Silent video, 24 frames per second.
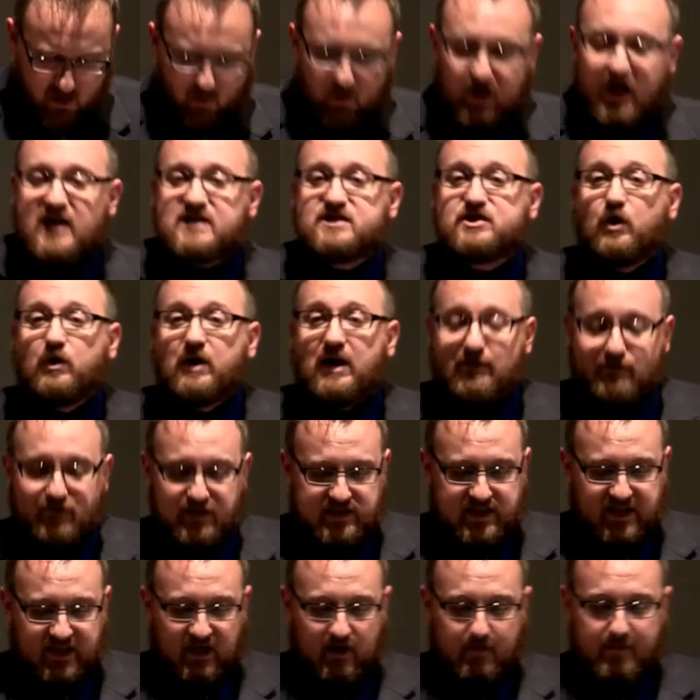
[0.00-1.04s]
We're not told
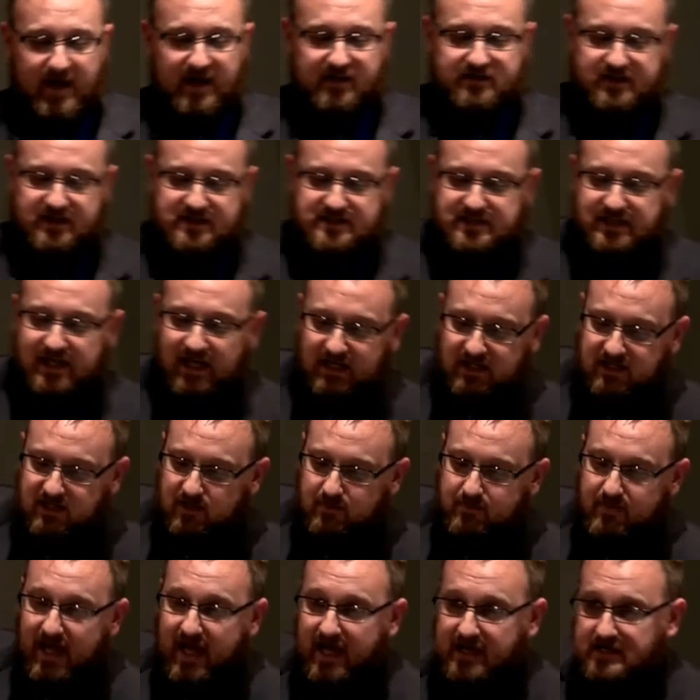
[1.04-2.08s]
everything about this
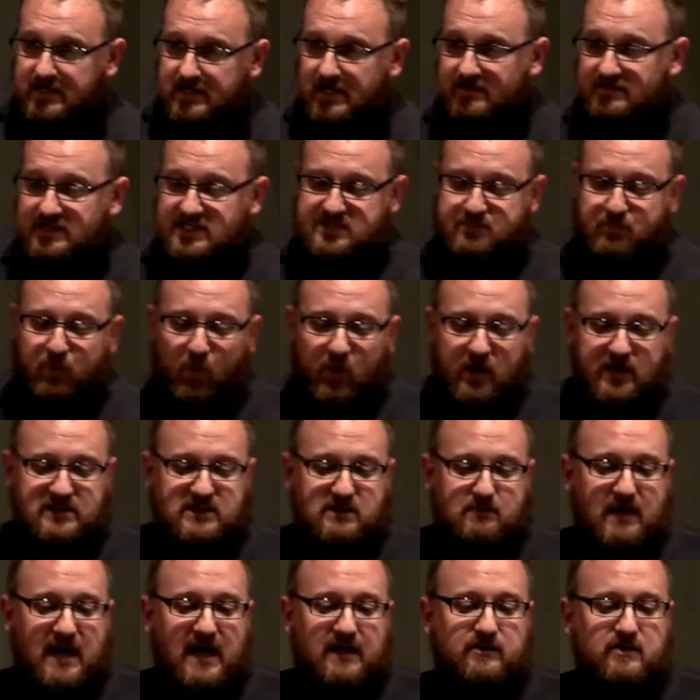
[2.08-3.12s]
kingdom at this
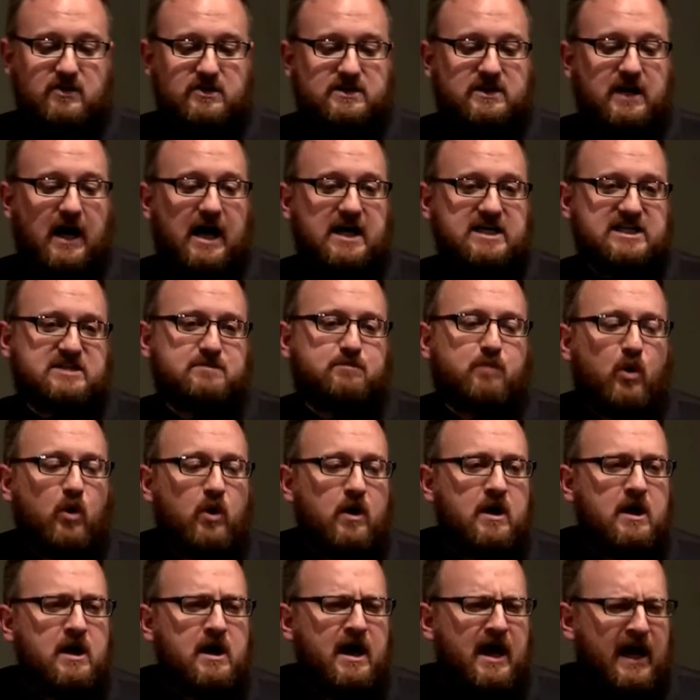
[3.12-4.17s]
point in Matthew's
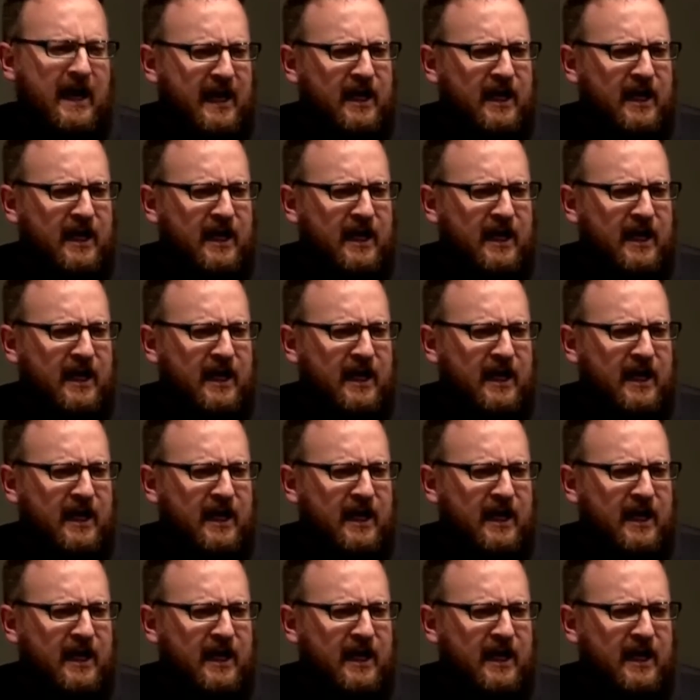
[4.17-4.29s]
gospel.